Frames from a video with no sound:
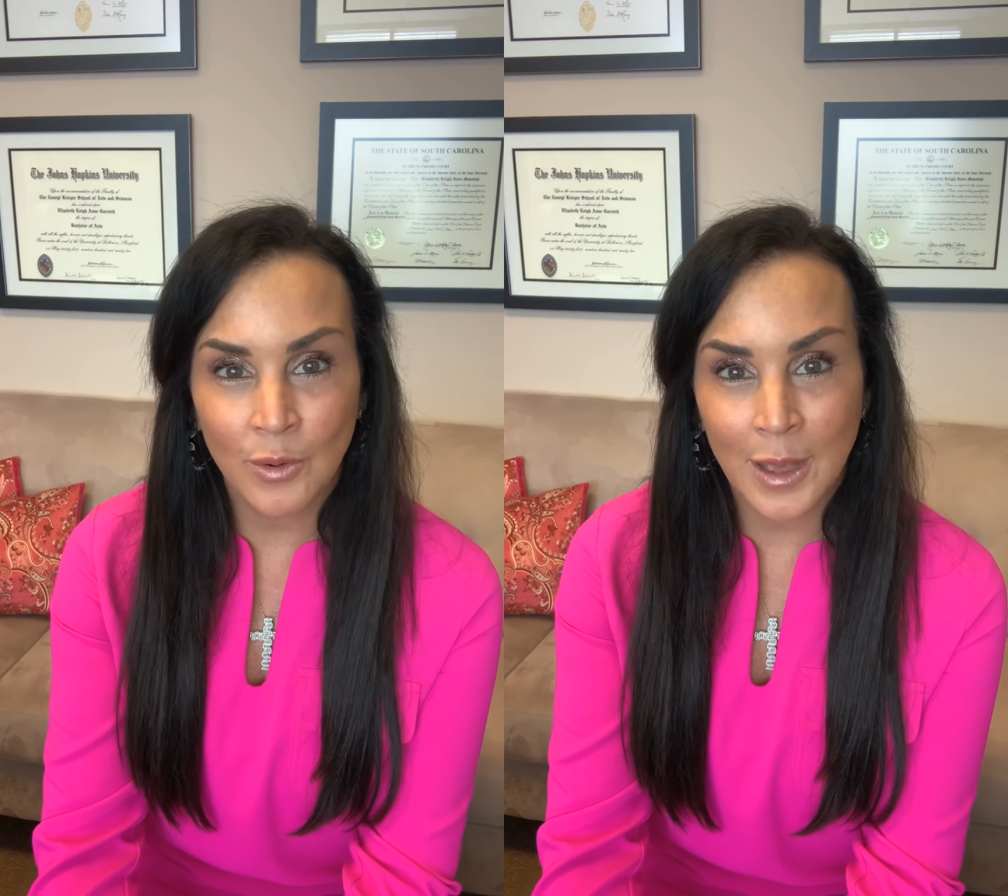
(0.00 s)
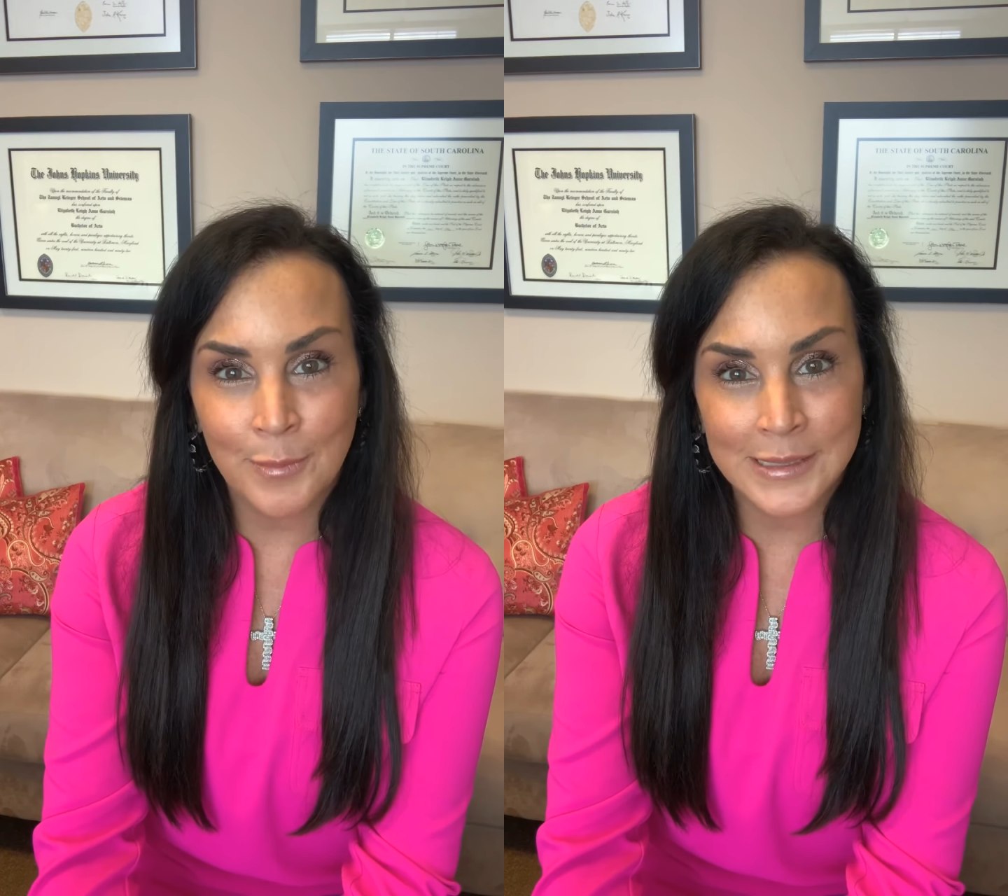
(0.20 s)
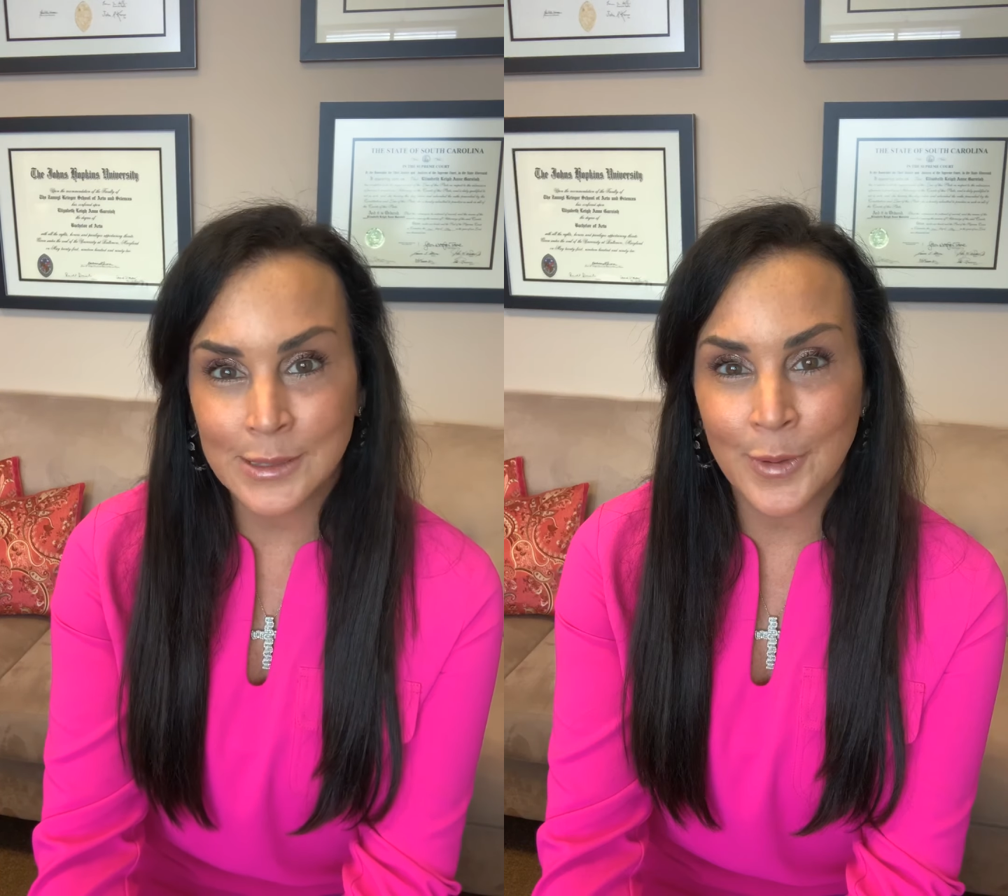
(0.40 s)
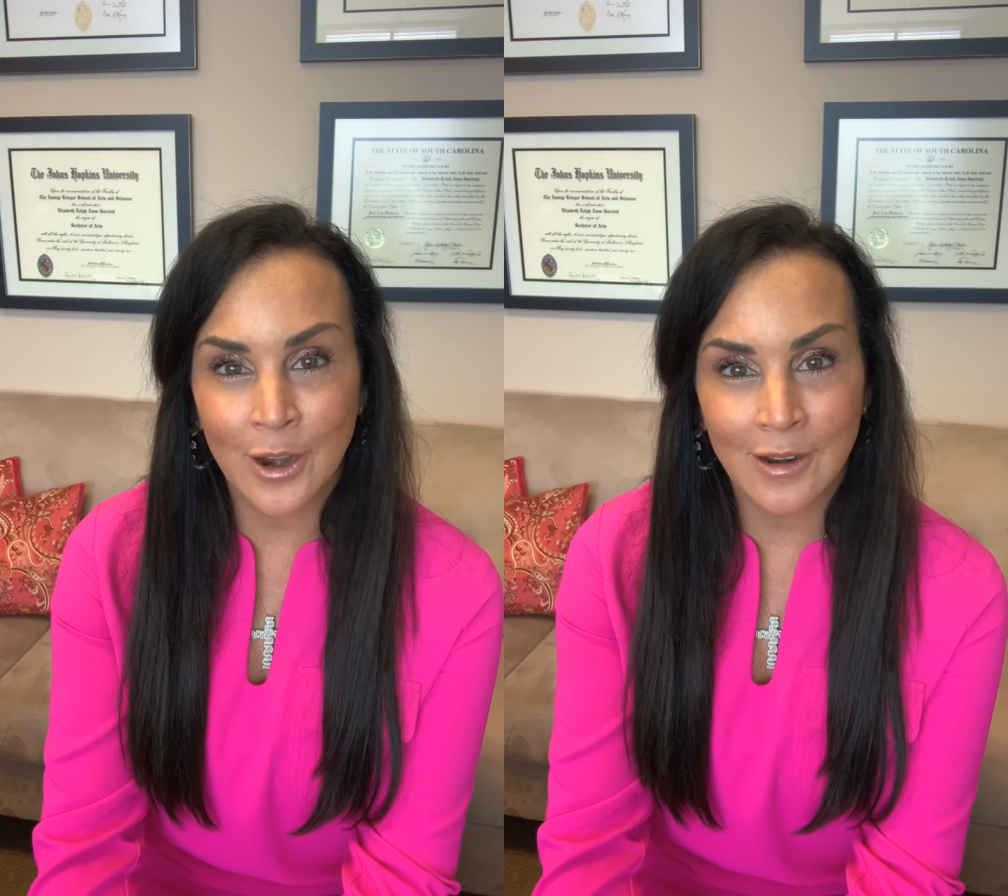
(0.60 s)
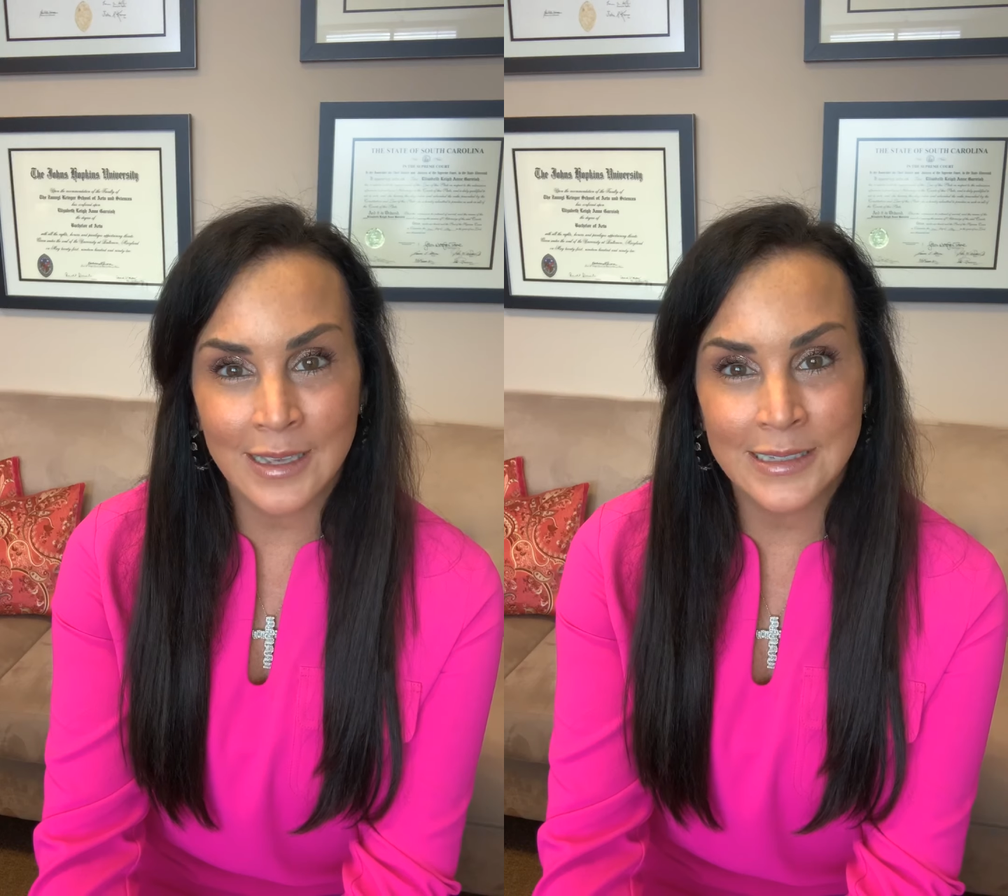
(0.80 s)
up as
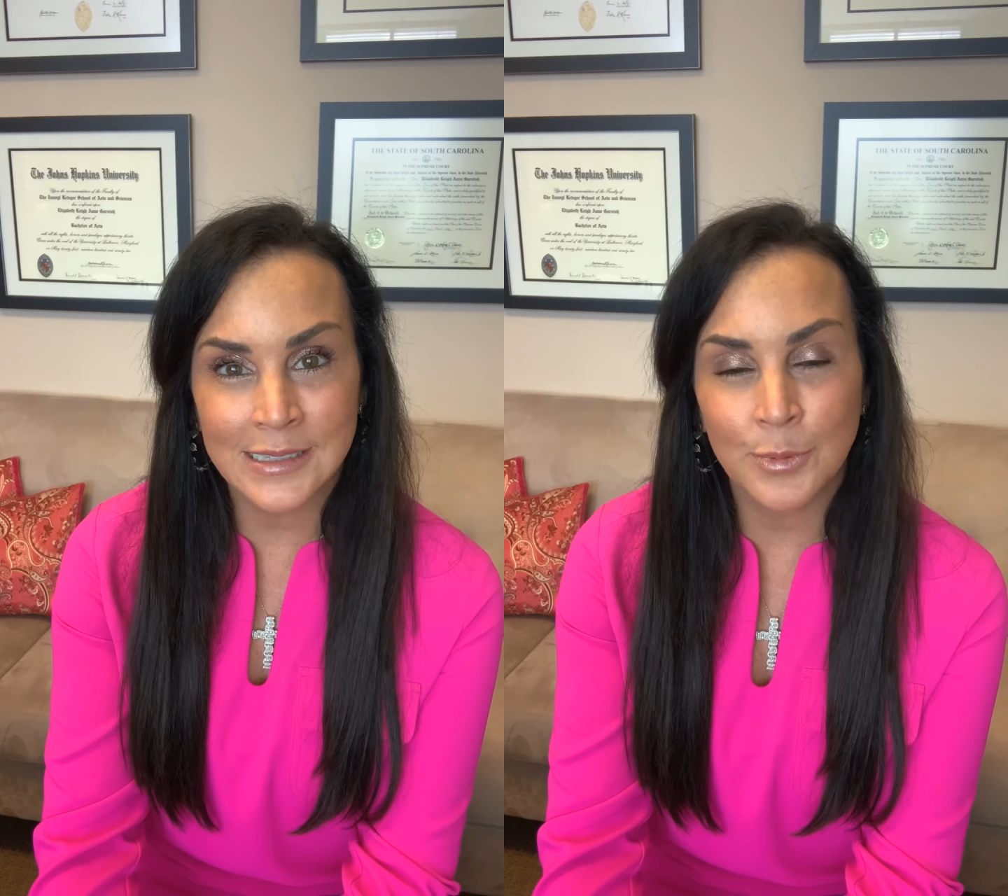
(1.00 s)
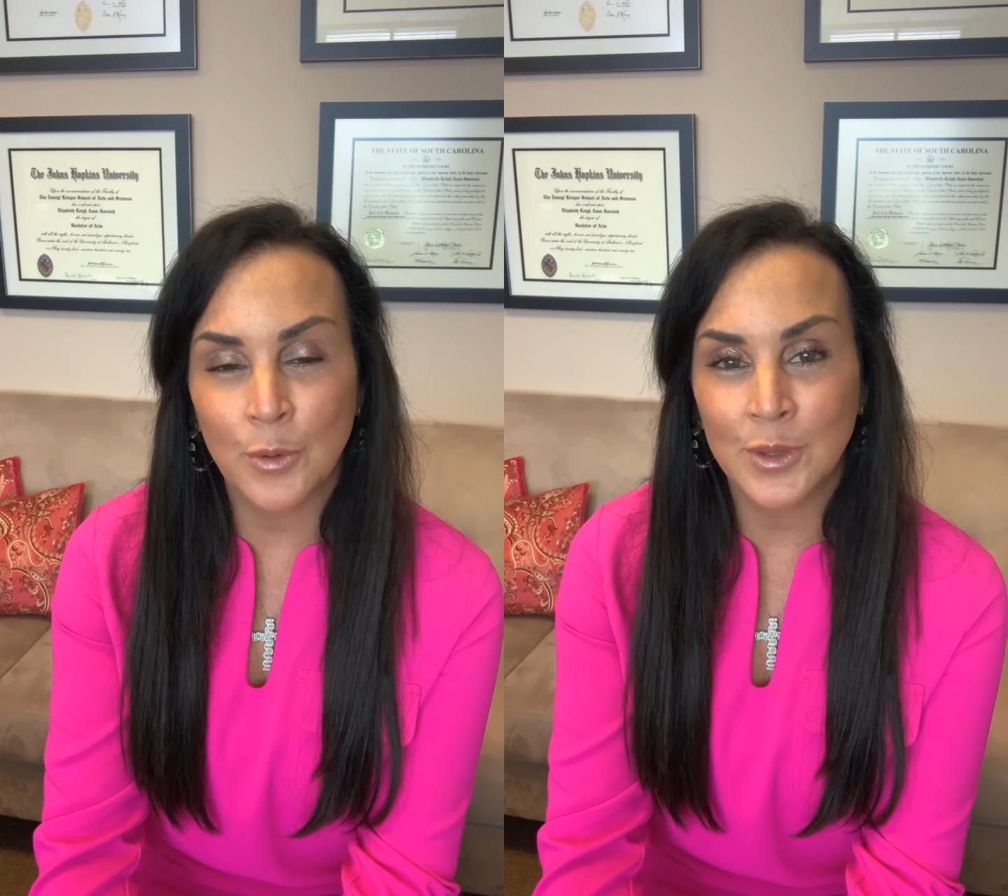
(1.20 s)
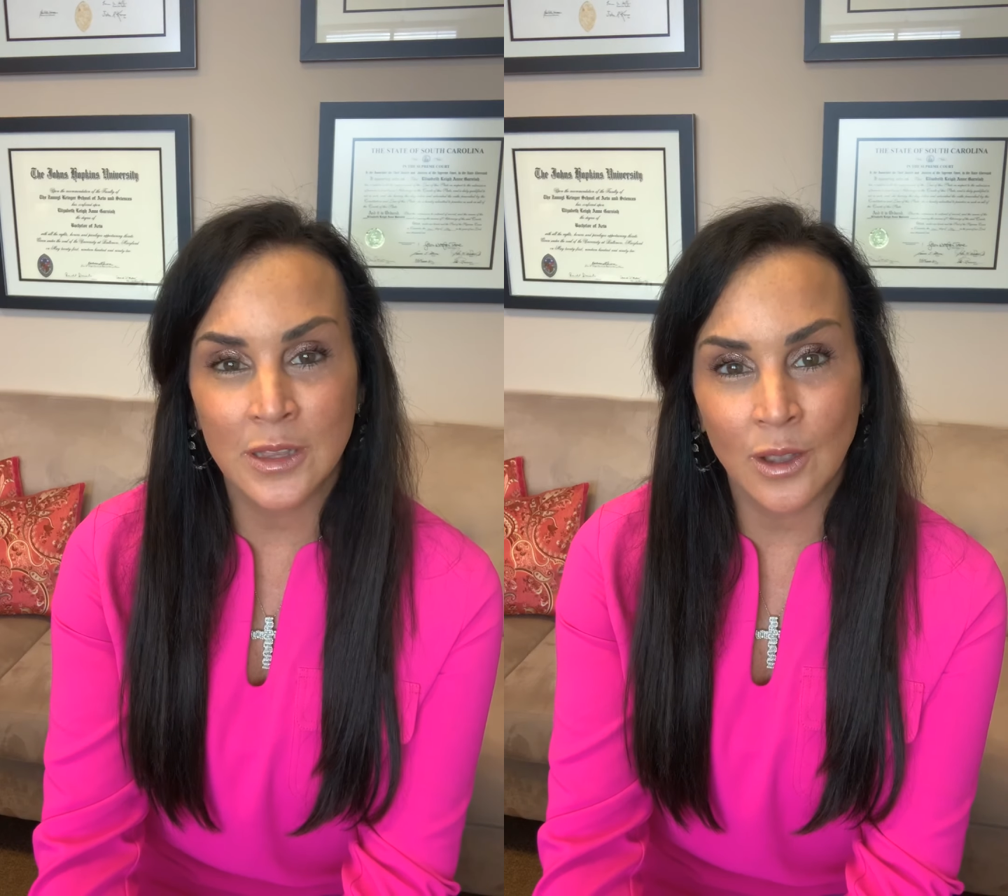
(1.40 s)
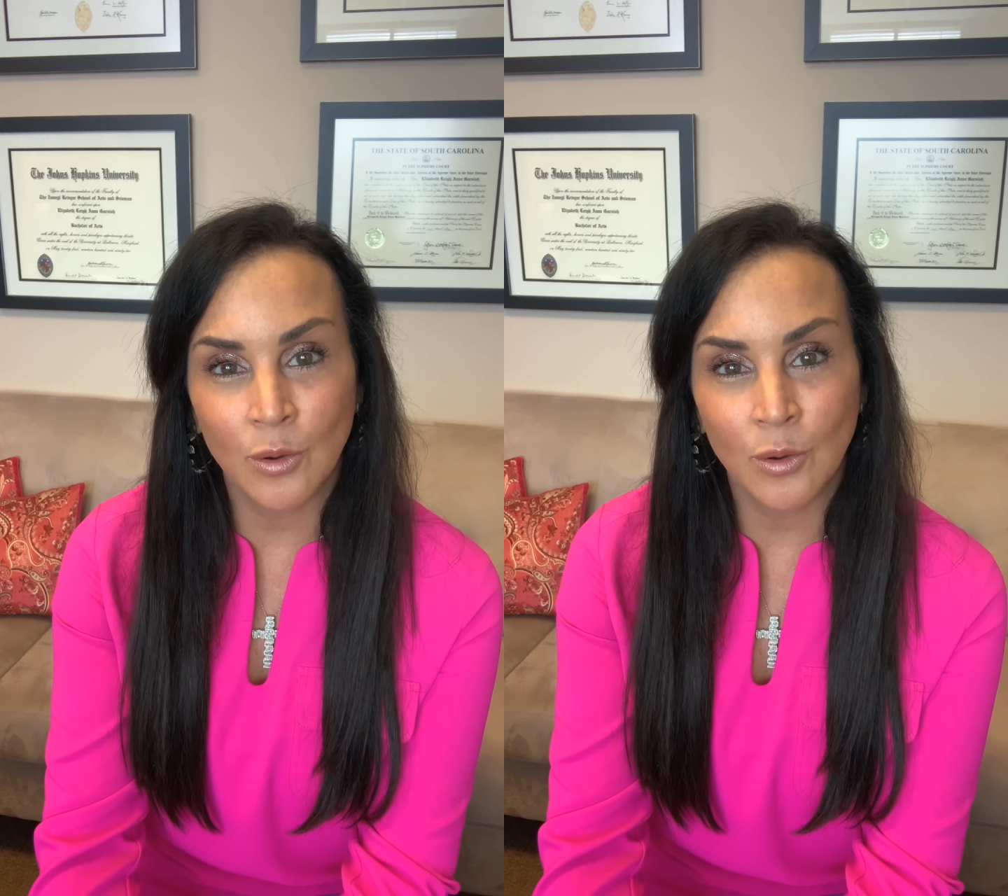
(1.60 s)
Americans but with no